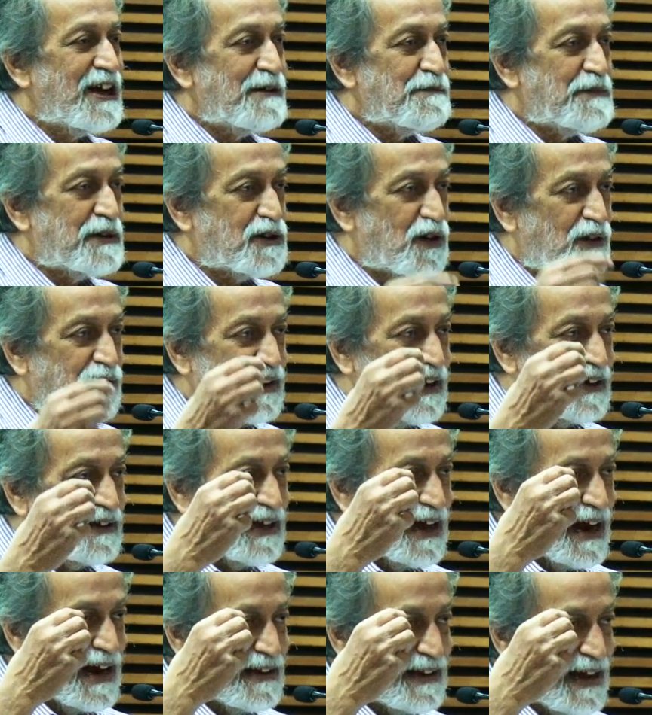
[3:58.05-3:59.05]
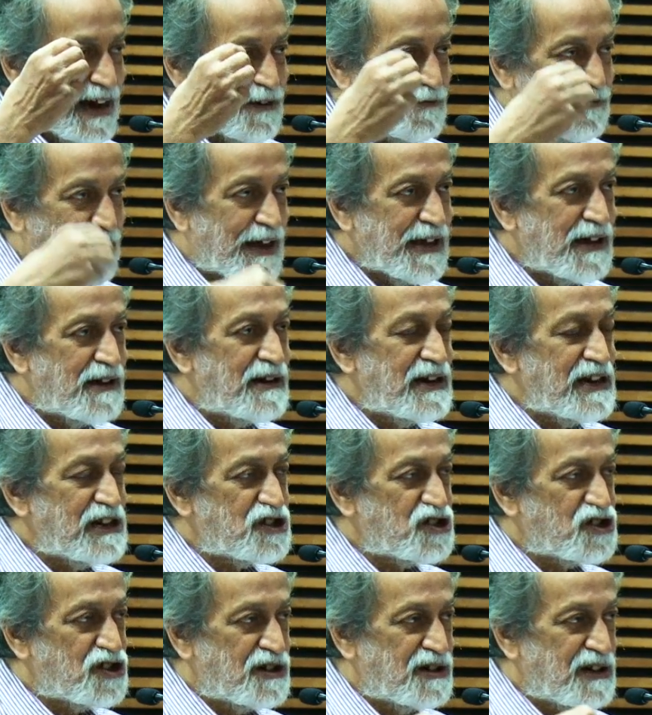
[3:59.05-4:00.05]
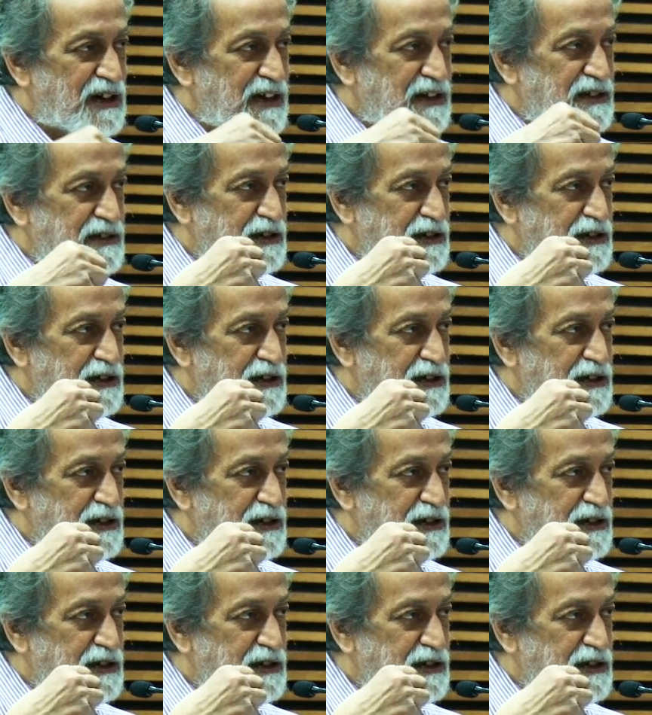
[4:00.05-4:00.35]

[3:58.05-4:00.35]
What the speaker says: but on the other hand, that violation is